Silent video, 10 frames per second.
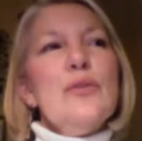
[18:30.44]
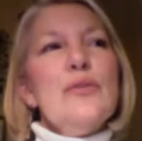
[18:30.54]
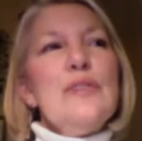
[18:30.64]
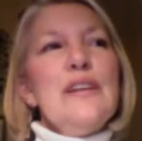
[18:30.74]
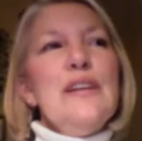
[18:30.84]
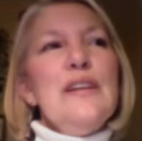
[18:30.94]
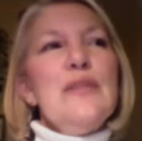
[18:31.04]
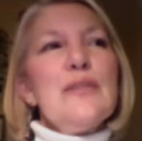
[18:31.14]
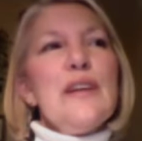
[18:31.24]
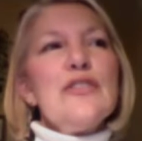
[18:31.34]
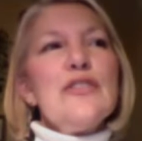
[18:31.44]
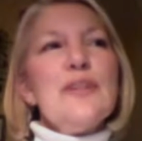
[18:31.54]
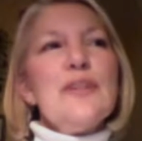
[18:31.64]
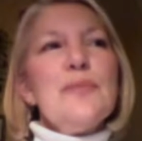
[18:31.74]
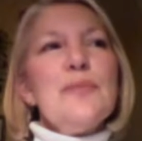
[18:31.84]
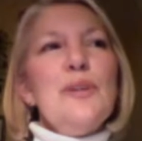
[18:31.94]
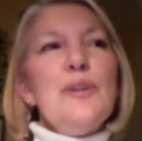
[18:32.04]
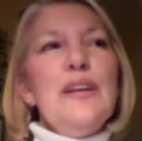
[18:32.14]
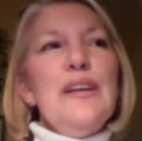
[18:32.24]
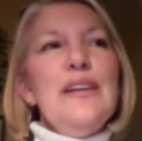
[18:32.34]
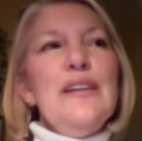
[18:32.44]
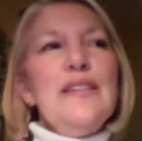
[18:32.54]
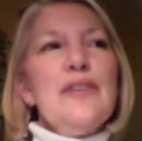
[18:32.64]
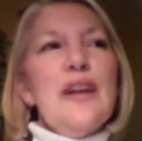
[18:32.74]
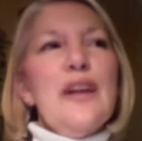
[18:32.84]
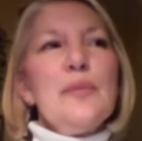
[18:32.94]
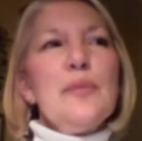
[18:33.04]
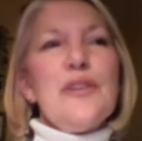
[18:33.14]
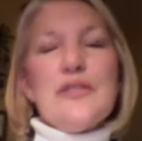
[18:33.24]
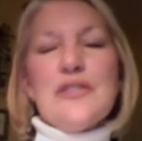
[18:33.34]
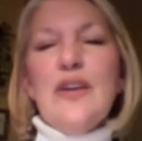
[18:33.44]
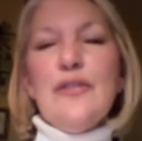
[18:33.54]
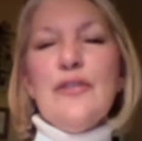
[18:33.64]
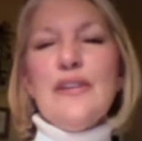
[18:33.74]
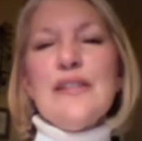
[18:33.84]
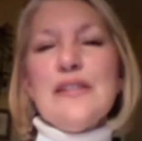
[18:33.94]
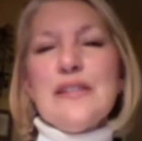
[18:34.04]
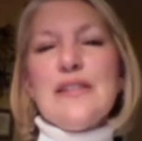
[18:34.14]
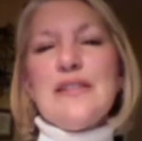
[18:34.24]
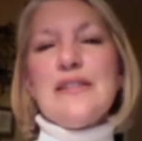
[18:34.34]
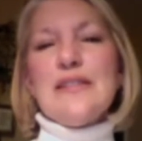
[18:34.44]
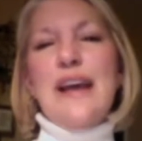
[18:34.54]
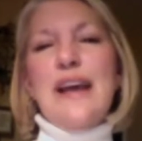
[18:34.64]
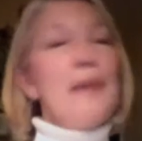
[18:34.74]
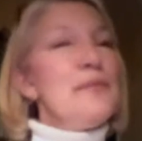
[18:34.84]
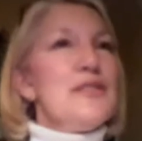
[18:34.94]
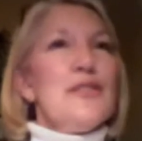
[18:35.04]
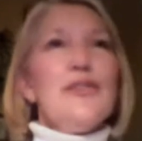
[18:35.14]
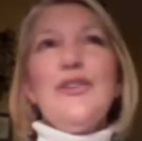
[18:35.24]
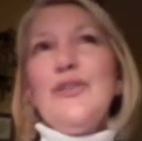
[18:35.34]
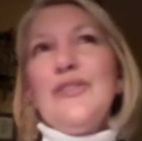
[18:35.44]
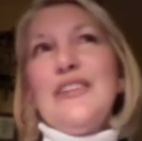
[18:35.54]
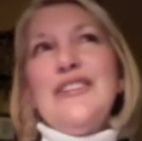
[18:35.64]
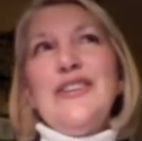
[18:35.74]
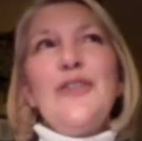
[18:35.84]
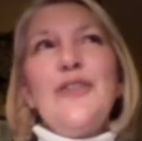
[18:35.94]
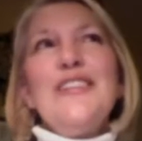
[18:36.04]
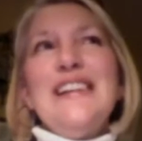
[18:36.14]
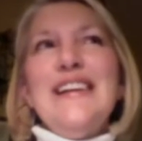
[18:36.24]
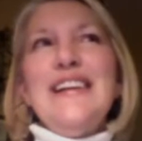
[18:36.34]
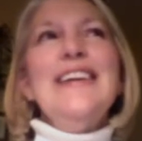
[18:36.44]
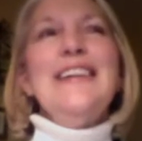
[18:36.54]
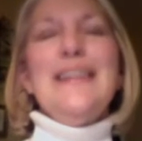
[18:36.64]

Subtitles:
the relationship that we develop with ourselves is absolutely, totally,